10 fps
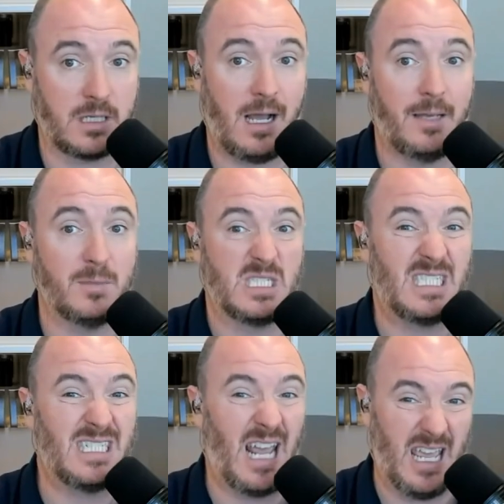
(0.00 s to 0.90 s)
time
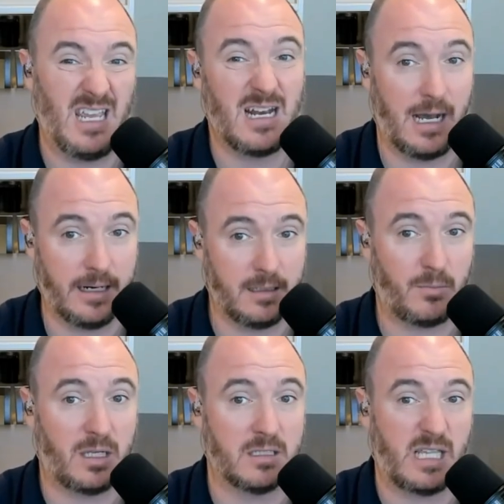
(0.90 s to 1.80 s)
staying on it
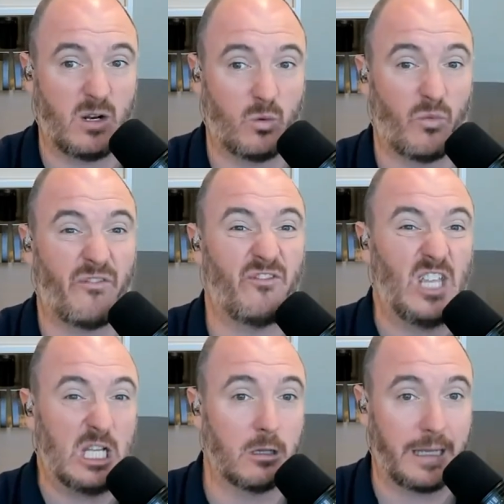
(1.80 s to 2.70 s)
because they don't
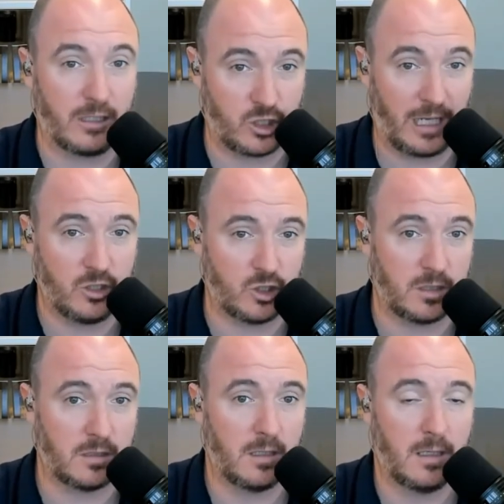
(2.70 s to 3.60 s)
feel like
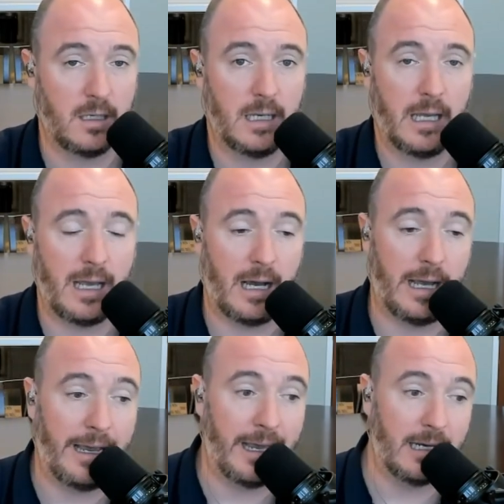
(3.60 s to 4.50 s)
changing.
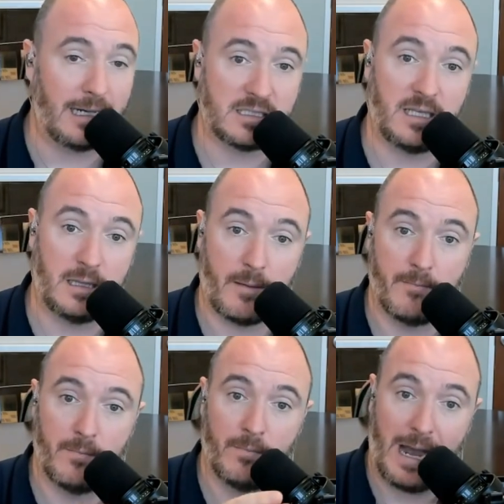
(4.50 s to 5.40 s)
And I see
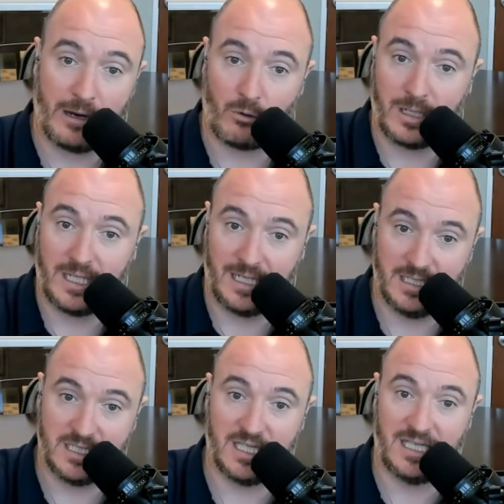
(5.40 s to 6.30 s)
them migrating
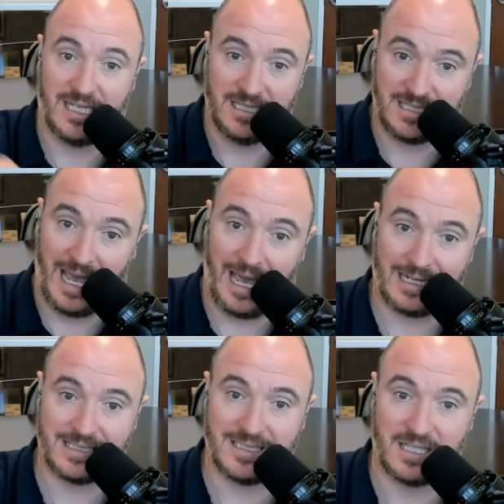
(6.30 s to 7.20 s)
into the
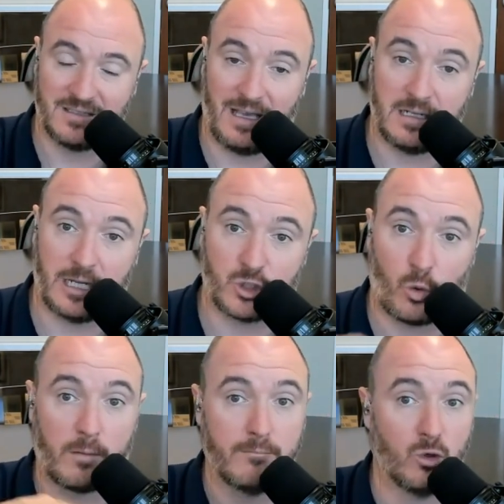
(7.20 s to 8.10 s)
Intax and things of that nature
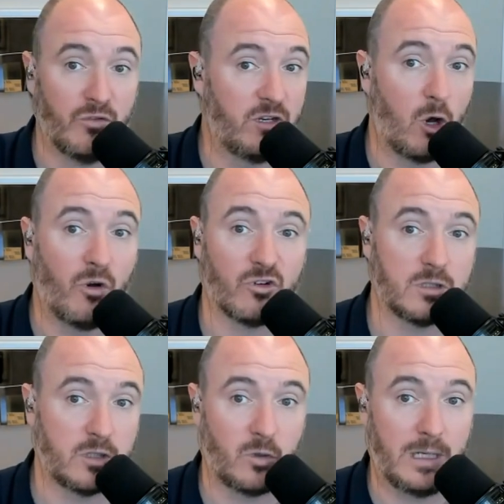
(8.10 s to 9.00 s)
or moving over
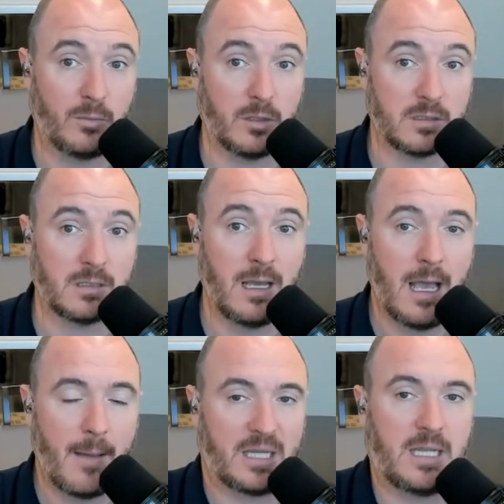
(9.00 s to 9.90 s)
to QuickBooks.
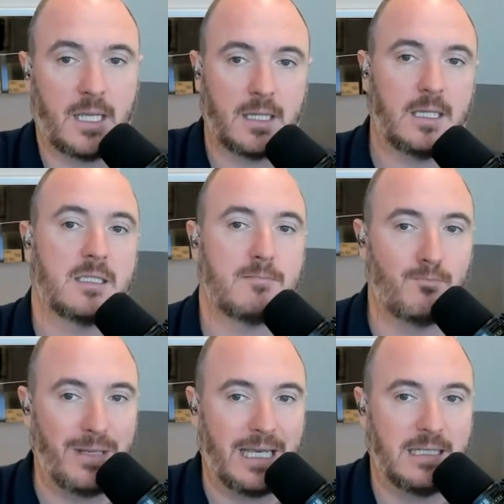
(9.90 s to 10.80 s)
But think of this
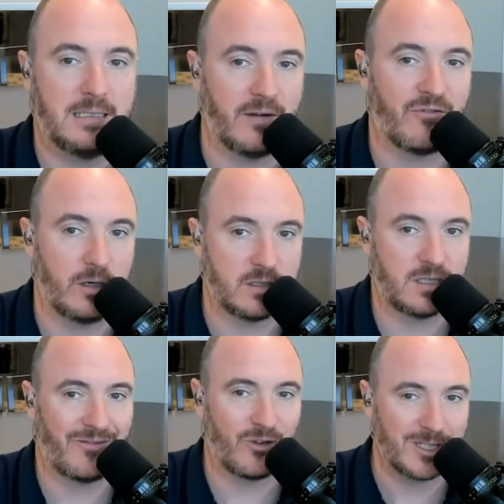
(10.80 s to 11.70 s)
big
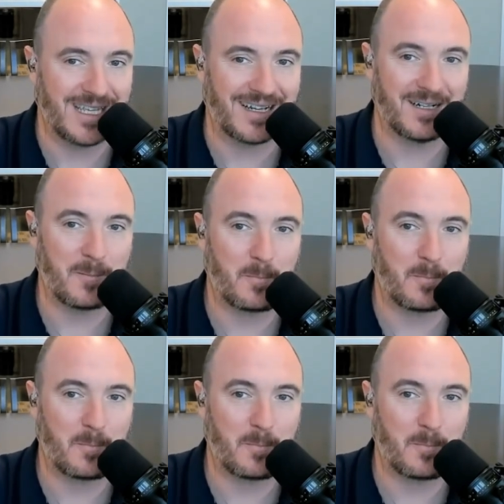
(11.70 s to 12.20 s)
difference for a second.